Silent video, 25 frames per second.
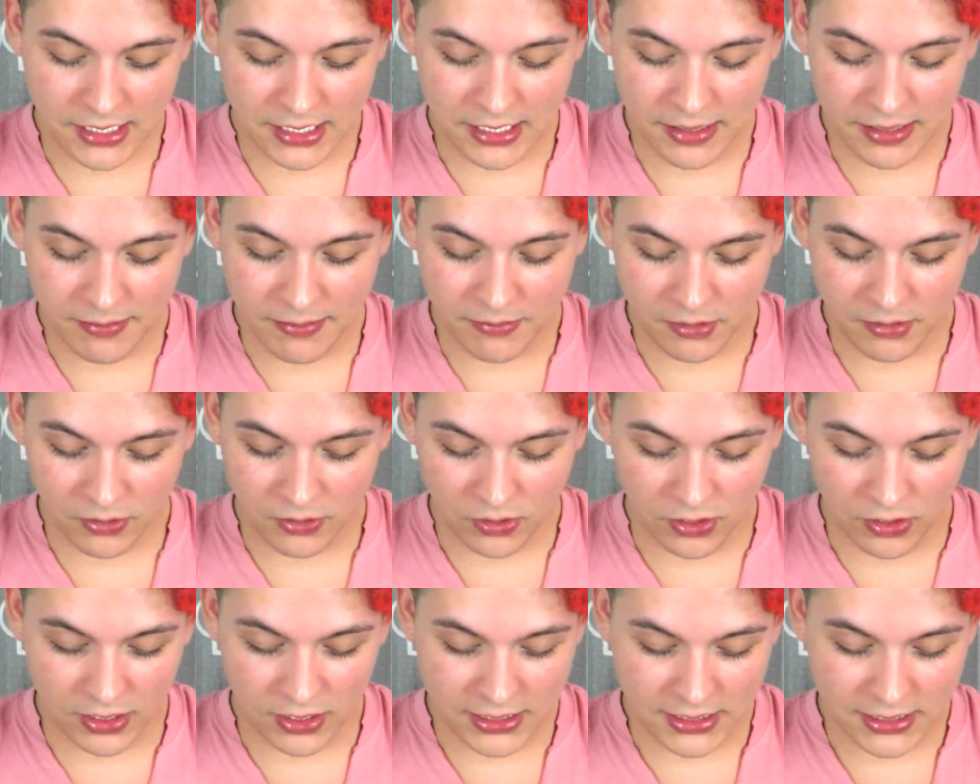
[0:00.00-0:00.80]
lip
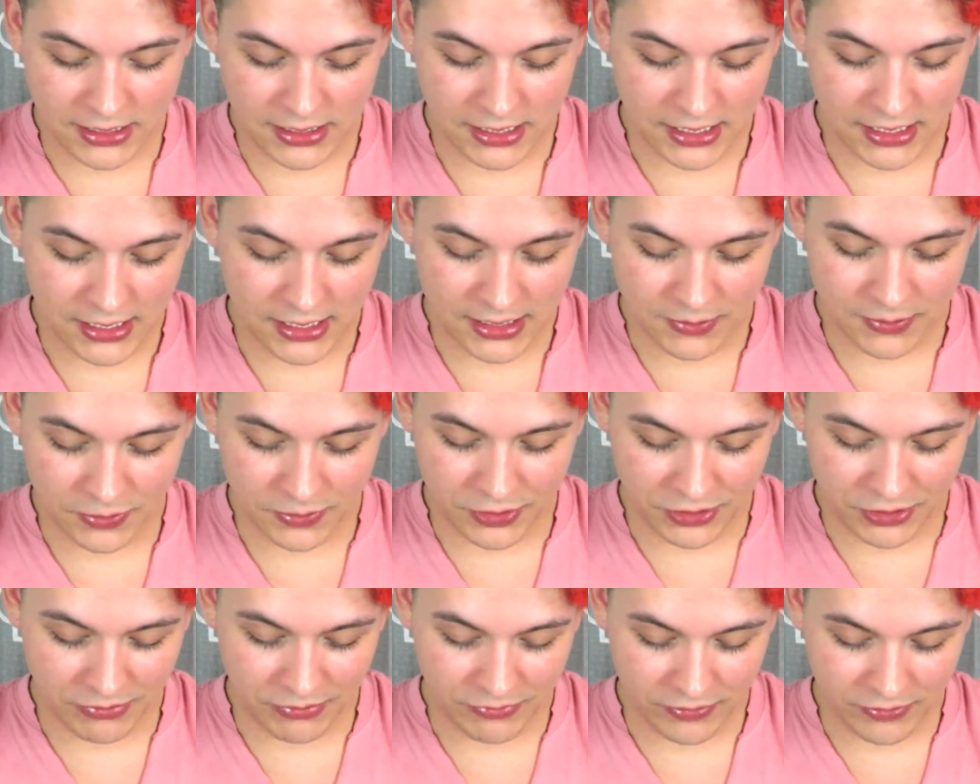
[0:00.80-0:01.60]
glosses
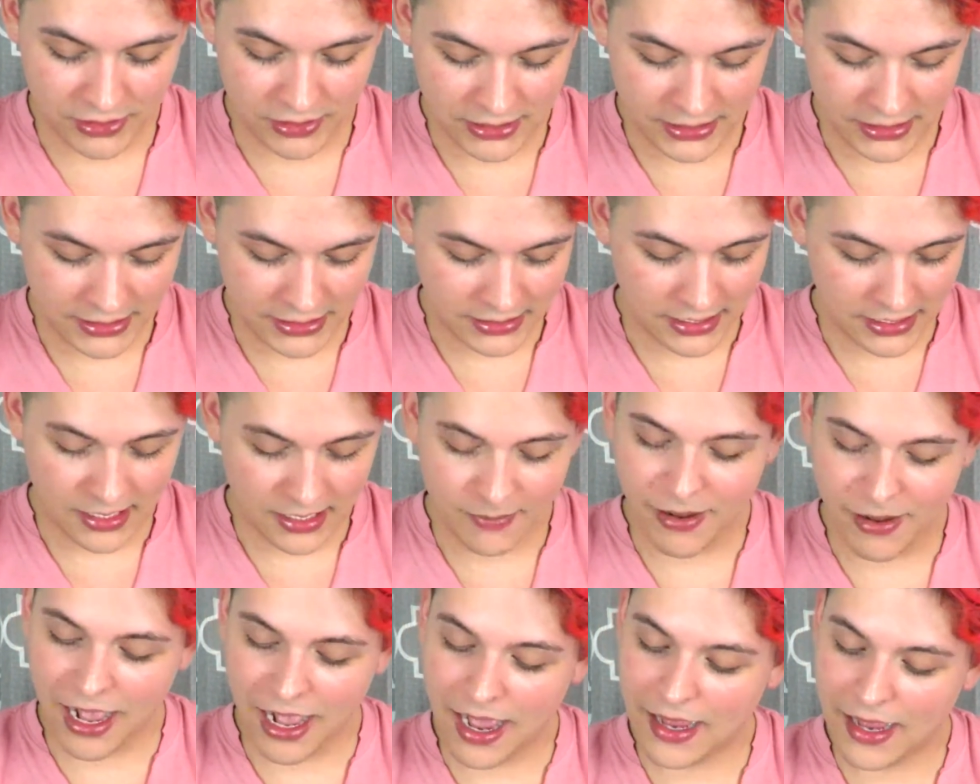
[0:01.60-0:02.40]
which i'm really excited
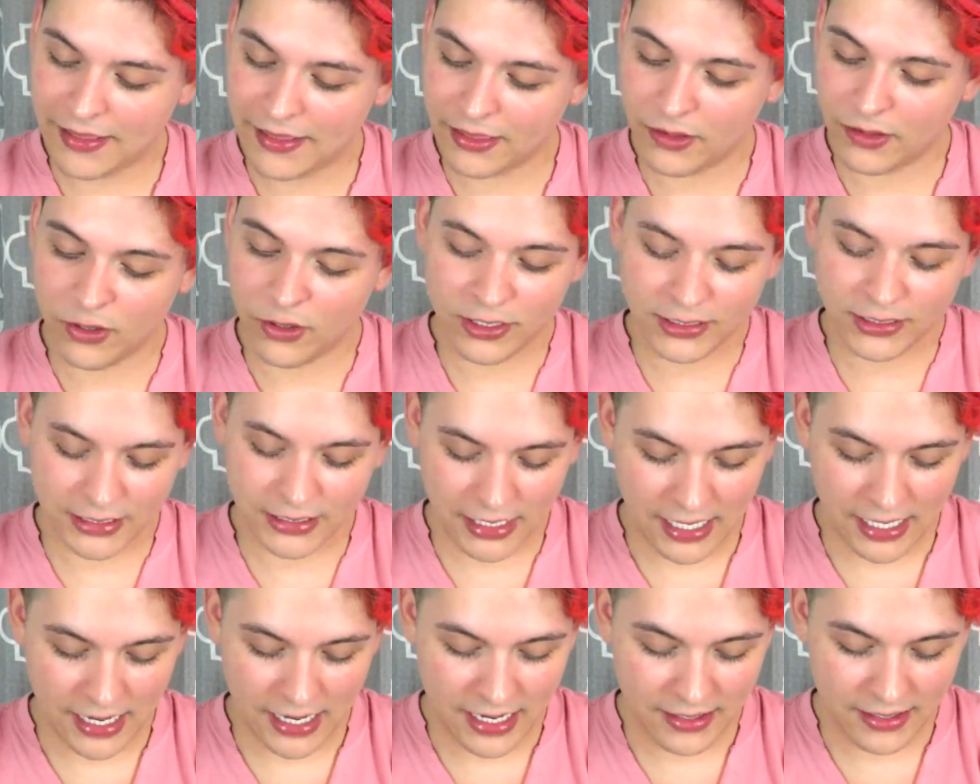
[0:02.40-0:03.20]
about. i thought that
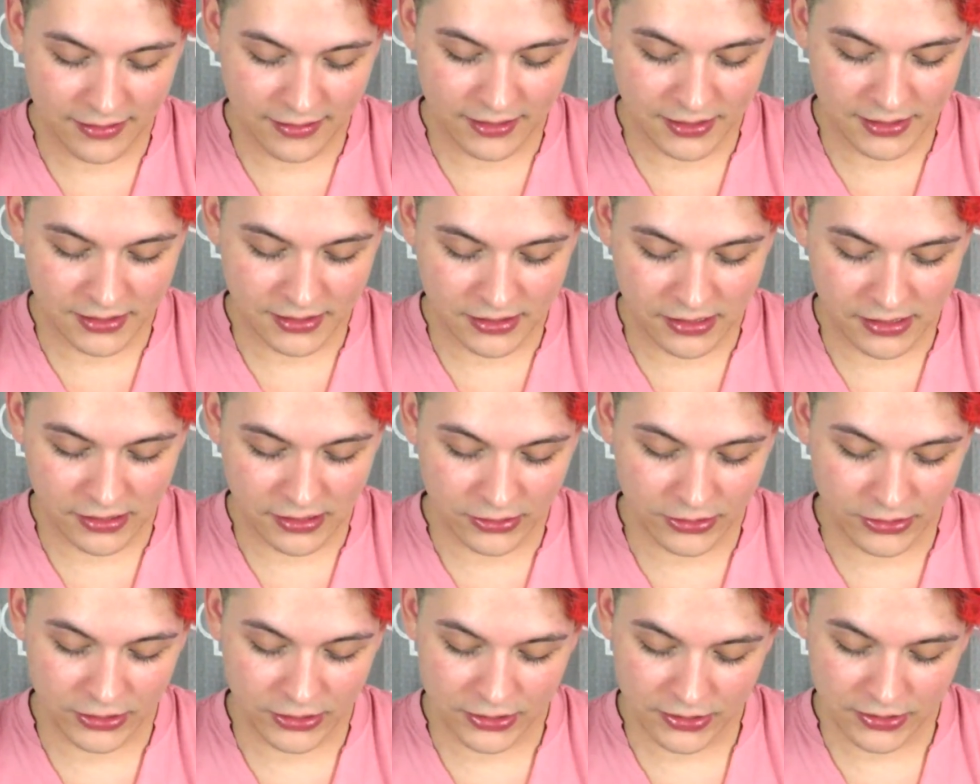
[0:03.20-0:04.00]
i had these
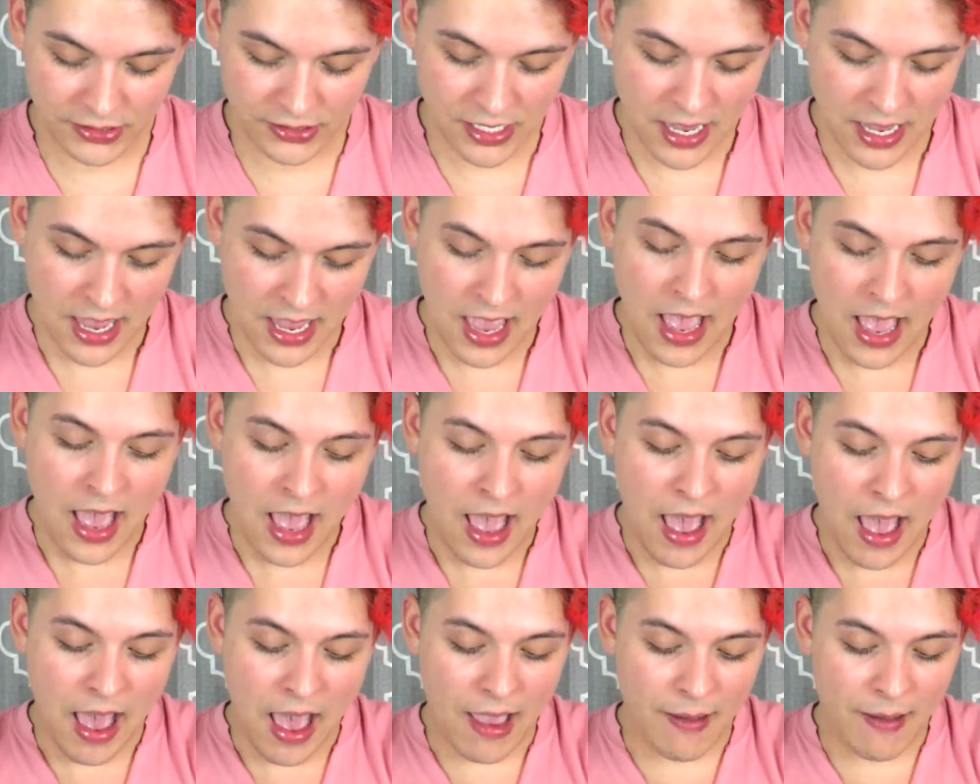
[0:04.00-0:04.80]
colors
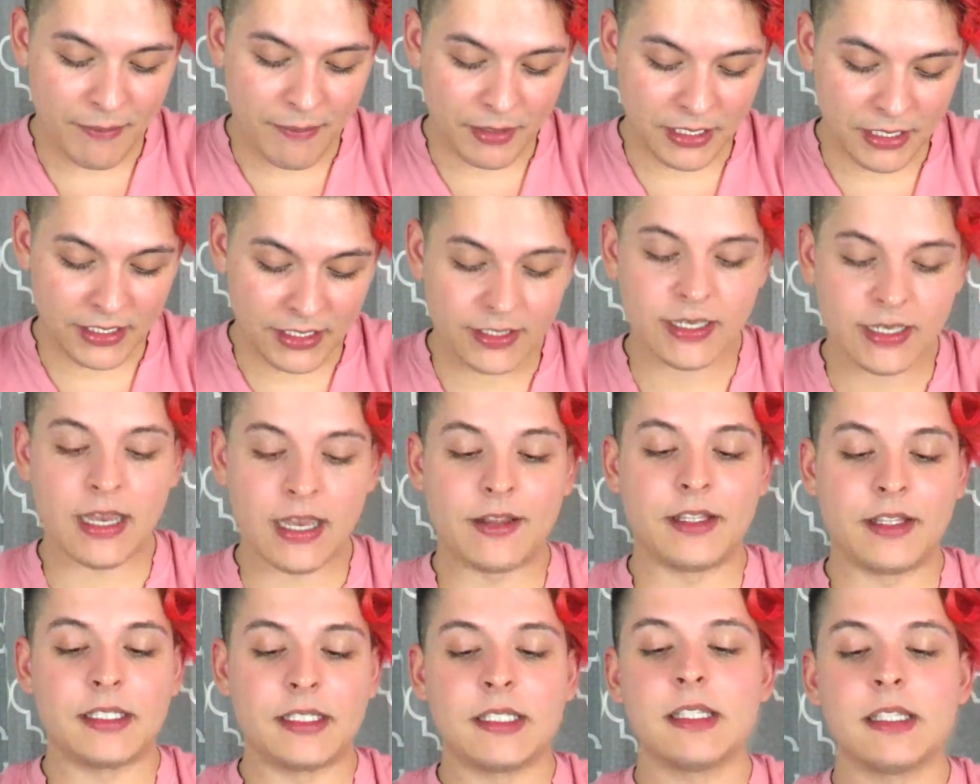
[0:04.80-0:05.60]
i believe yeah
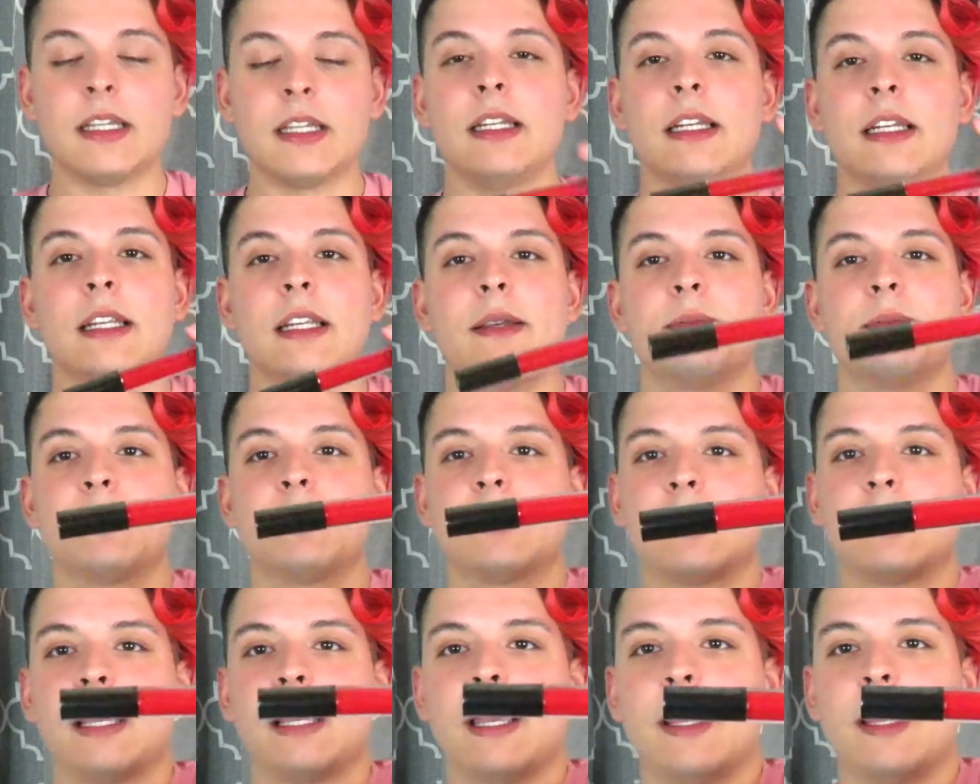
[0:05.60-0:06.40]
this is the lip
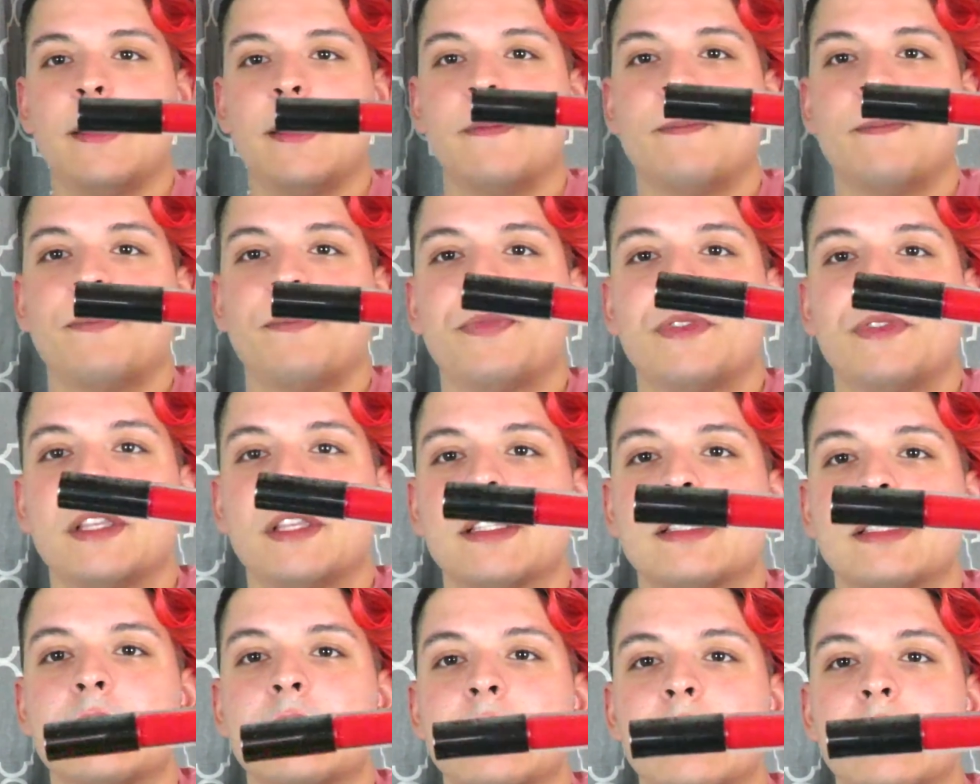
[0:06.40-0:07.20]
stain
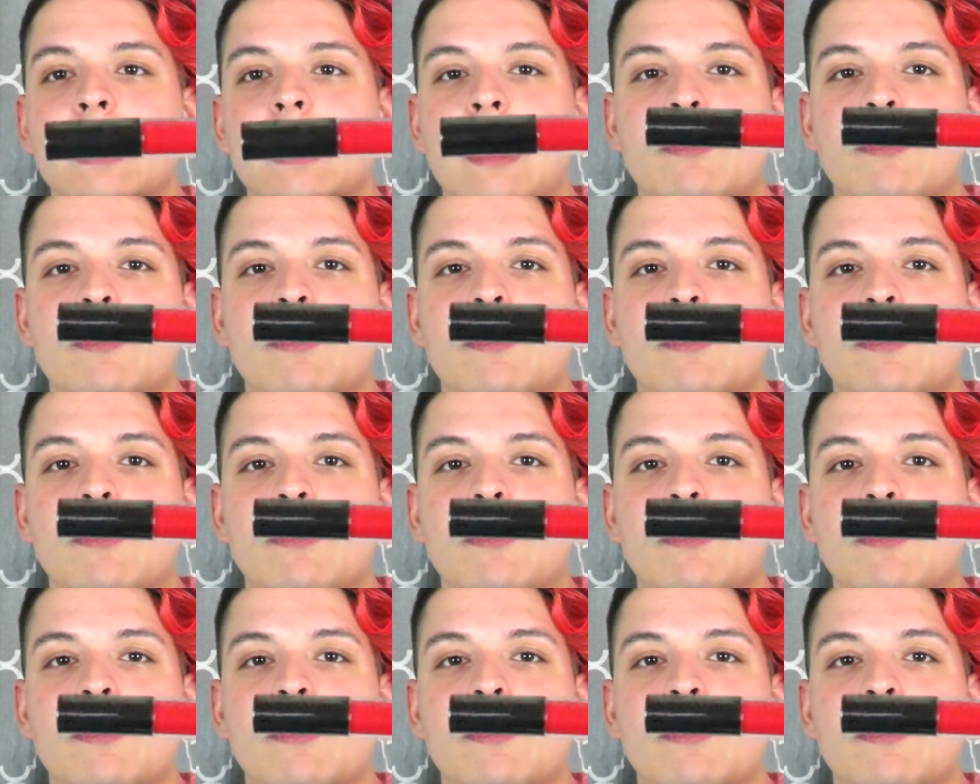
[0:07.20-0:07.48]
this is in there.